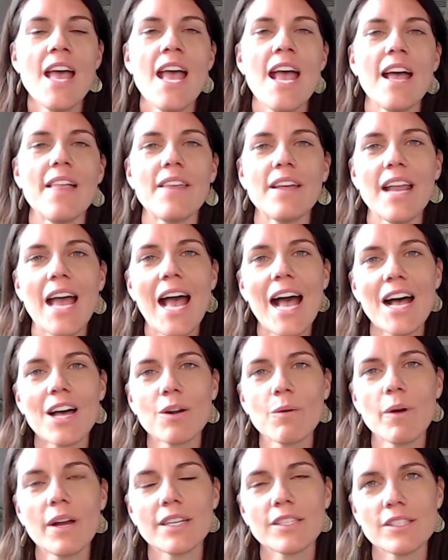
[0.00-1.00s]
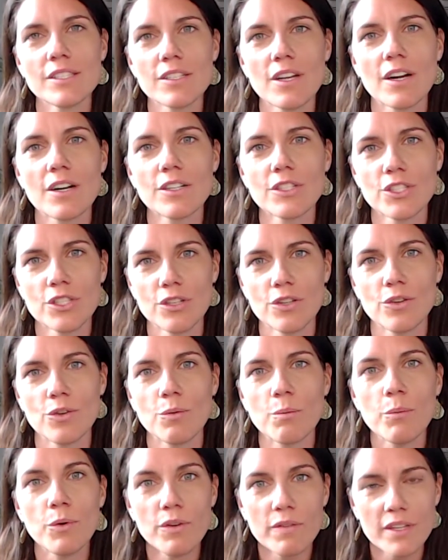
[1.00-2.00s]
And then how do I start to
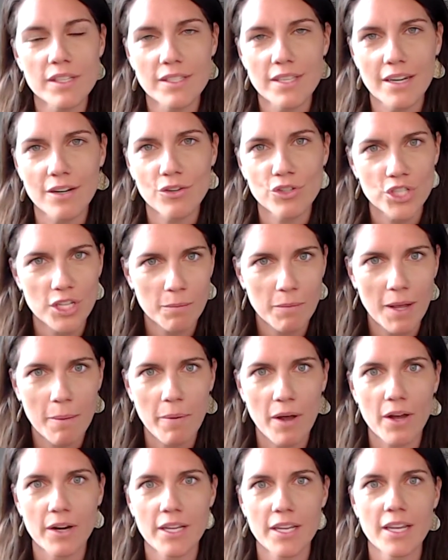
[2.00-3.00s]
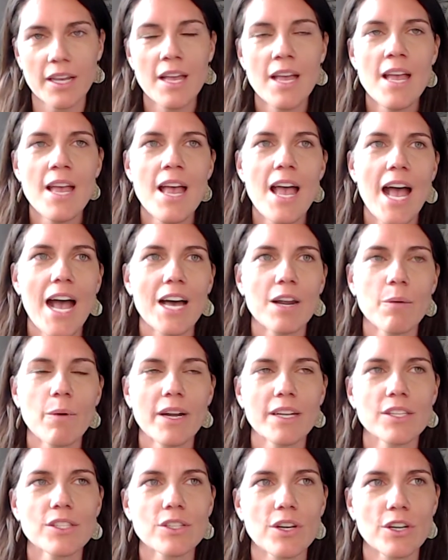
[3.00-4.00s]
move this energy in my body? How do I
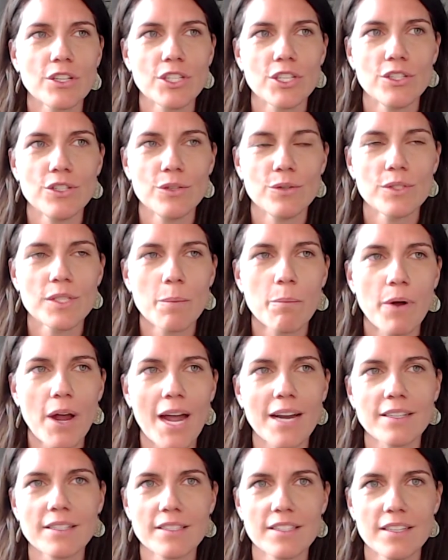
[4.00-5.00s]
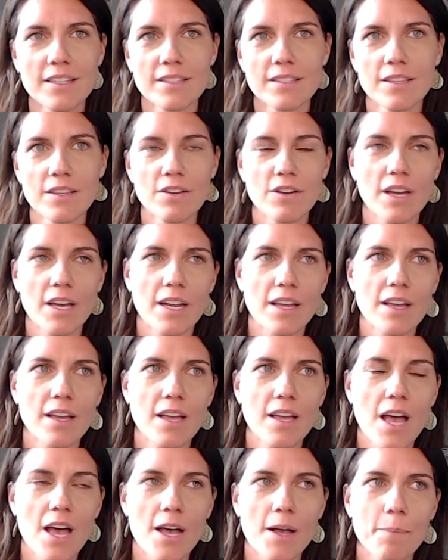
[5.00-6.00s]
start to do some practices that are going
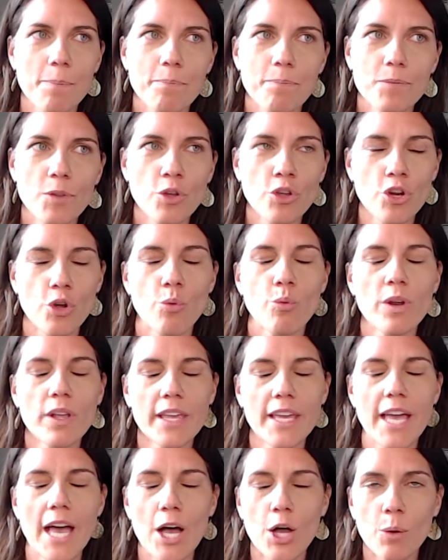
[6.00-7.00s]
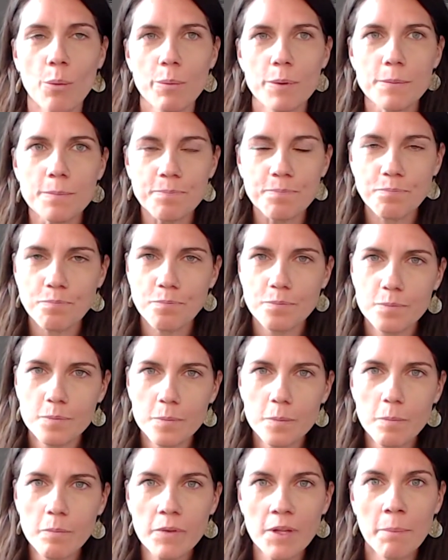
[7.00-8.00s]
to, really help
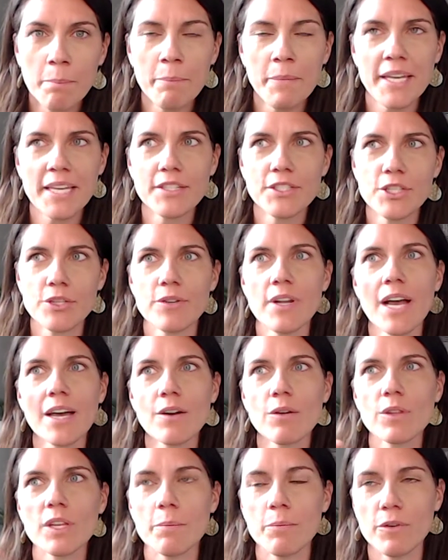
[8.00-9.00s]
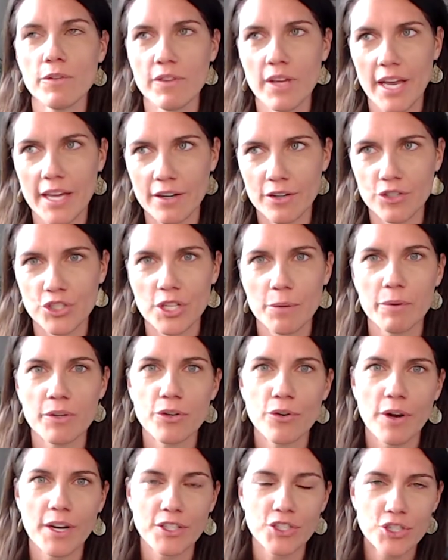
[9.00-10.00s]
me to not only move the energy but
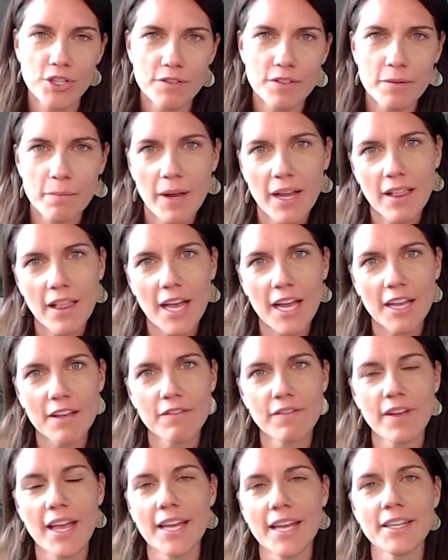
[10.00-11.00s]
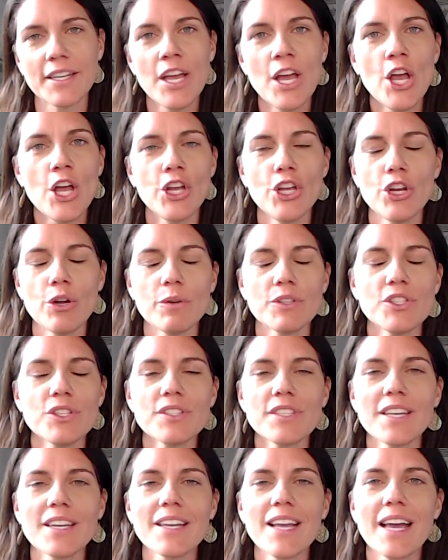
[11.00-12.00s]
create shifts in my life? And it's
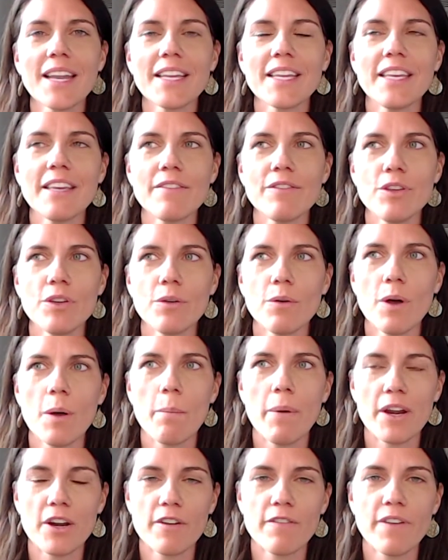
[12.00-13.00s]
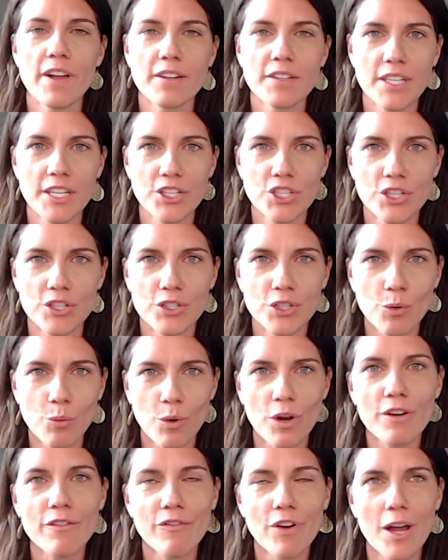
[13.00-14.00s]
just going to kind of give you a better foundation to
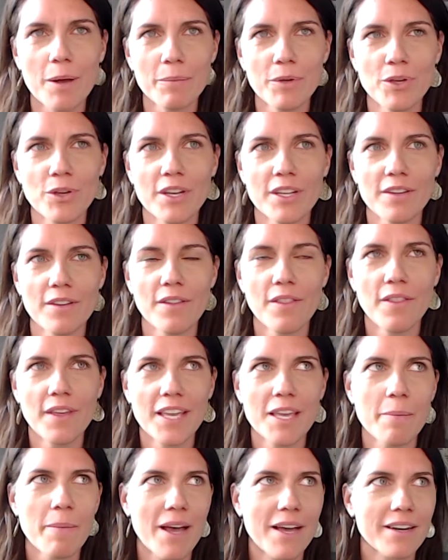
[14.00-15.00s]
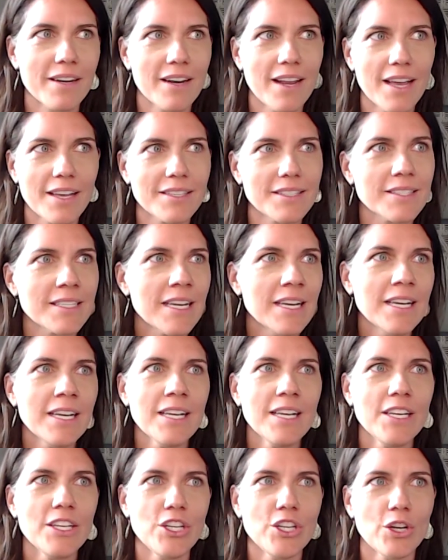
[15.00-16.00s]
work from. You can think about it as
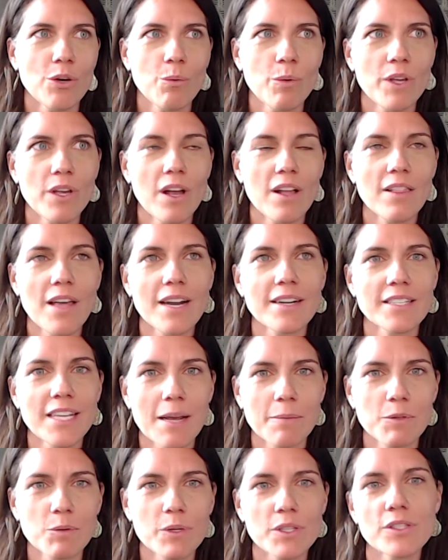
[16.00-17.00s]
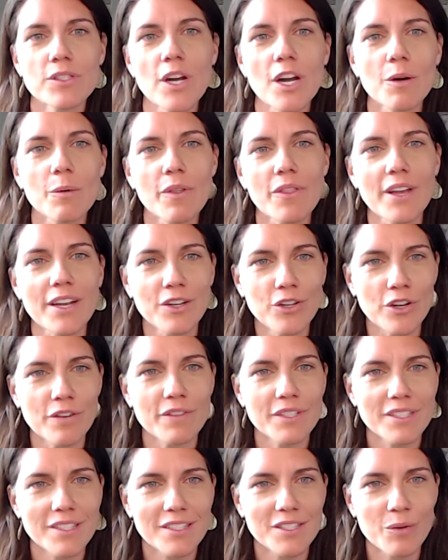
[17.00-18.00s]
a lot of times we start with like
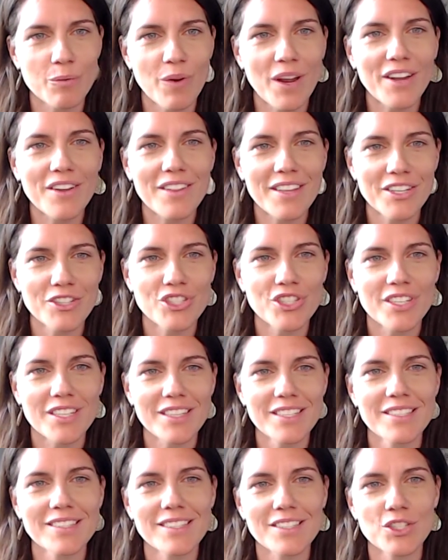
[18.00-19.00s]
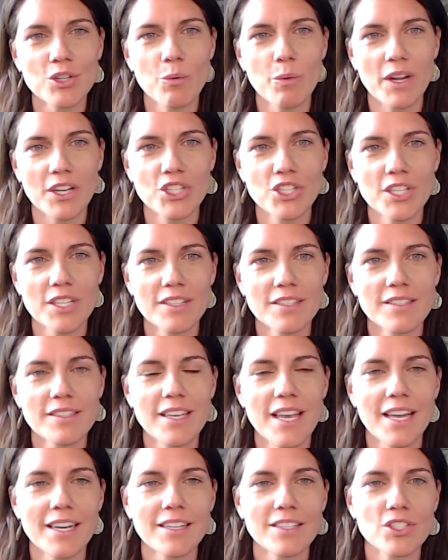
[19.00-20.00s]
nervous system regulation in these situations,
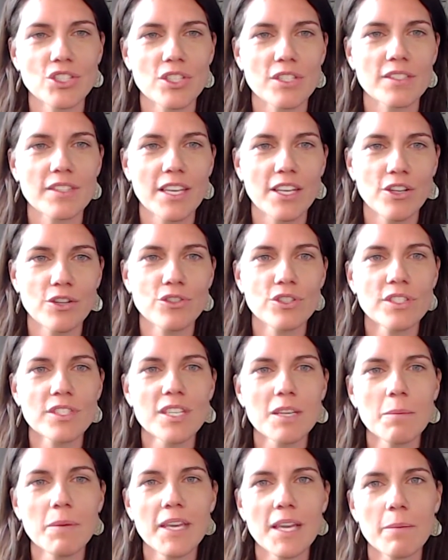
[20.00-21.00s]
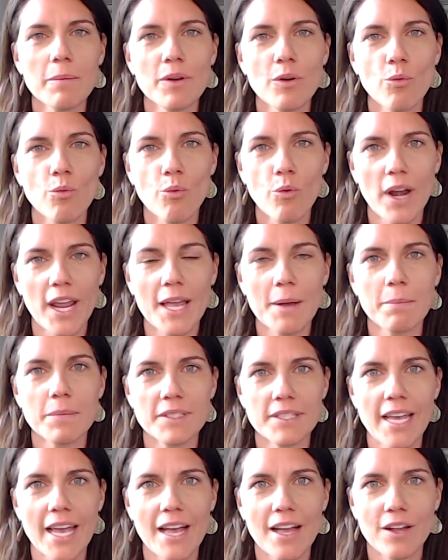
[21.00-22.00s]
and it's just like you're just going to be able to ramp
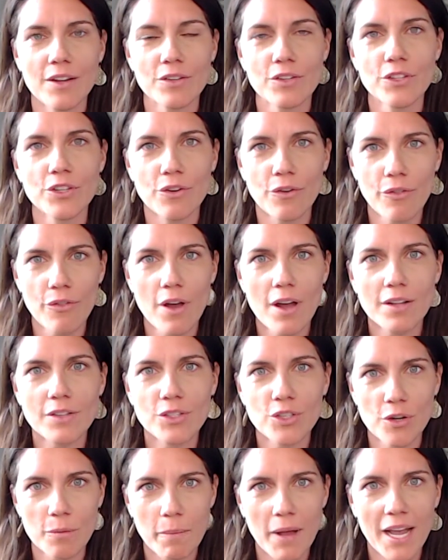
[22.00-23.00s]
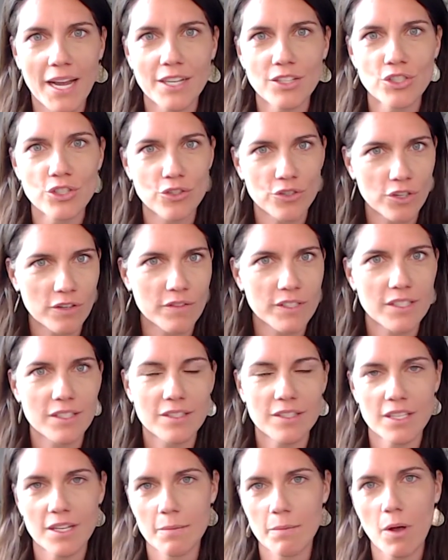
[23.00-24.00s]
down your thoughts, your mind, your nervous
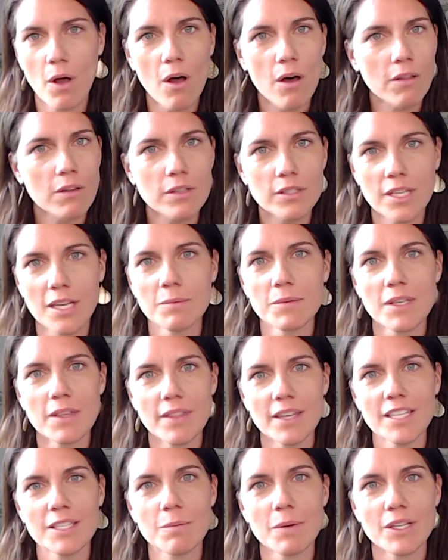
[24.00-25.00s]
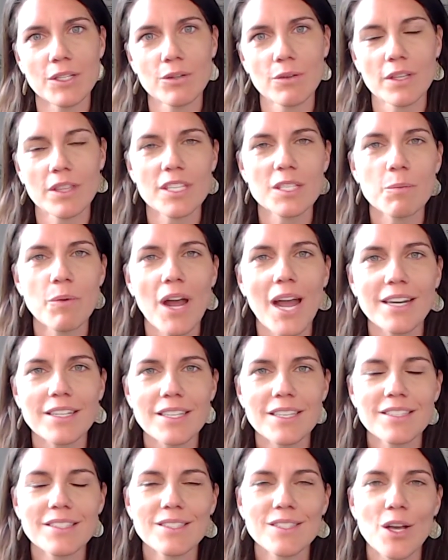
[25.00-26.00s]
system, all those types of things by doing this
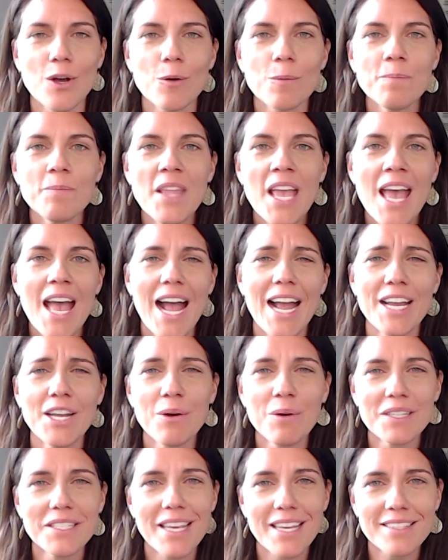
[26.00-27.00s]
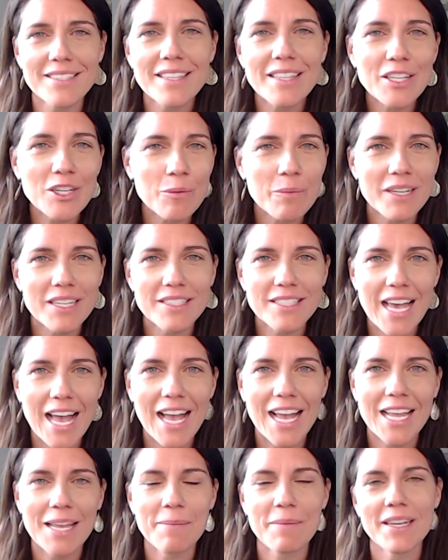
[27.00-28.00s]
practice. So I know it takes a little bit of
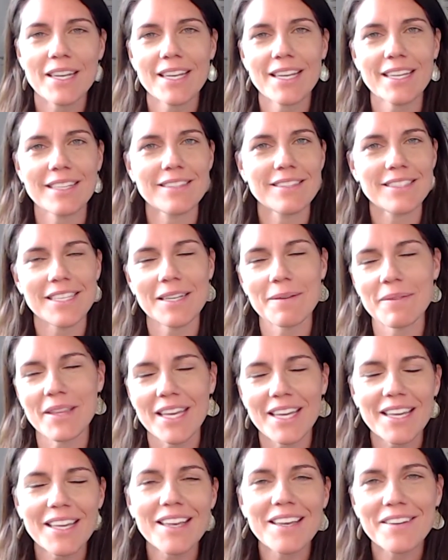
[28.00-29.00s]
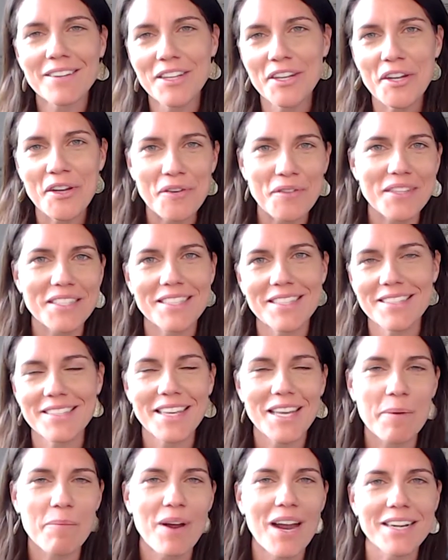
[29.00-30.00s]
time, and it can seem like, oh, this is
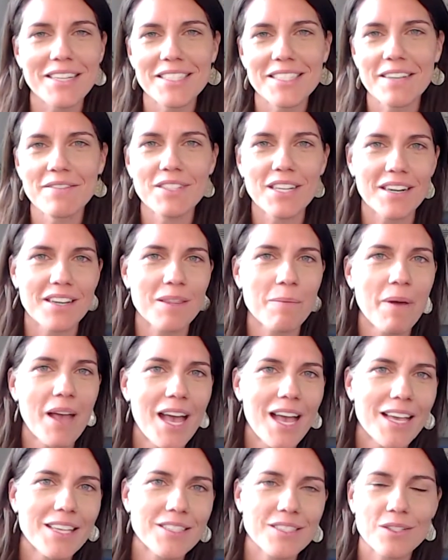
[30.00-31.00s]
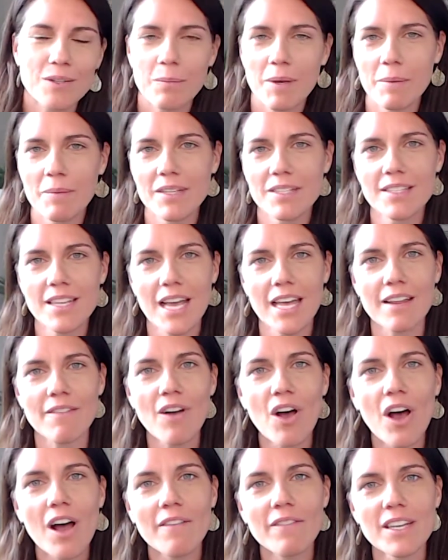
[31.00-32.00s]
like a practice I've done in the past, or maybe it's kind of
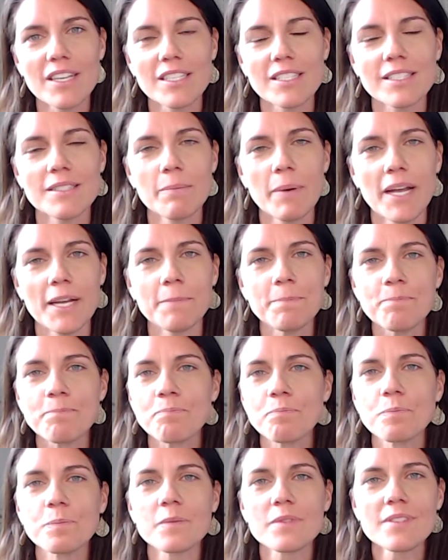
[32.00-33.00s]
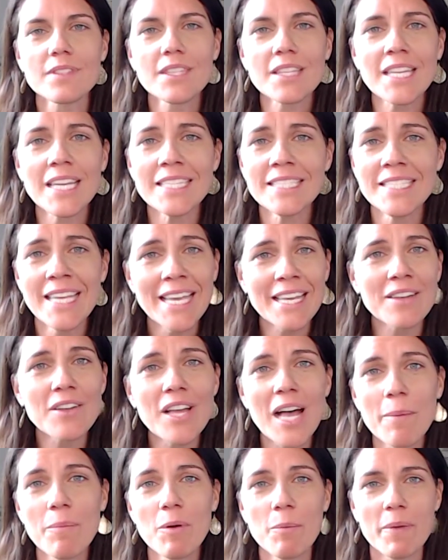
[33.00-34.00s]
obvious, but take a
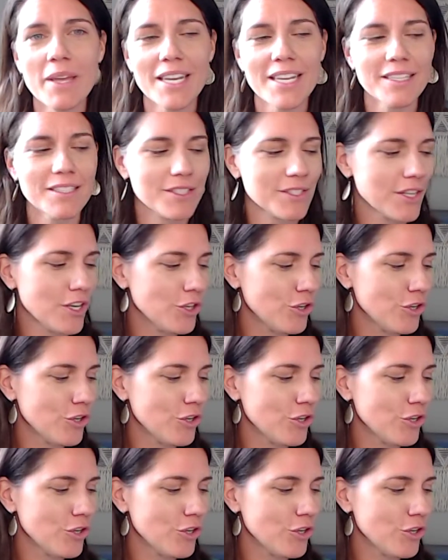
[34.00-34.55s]
couple minutes.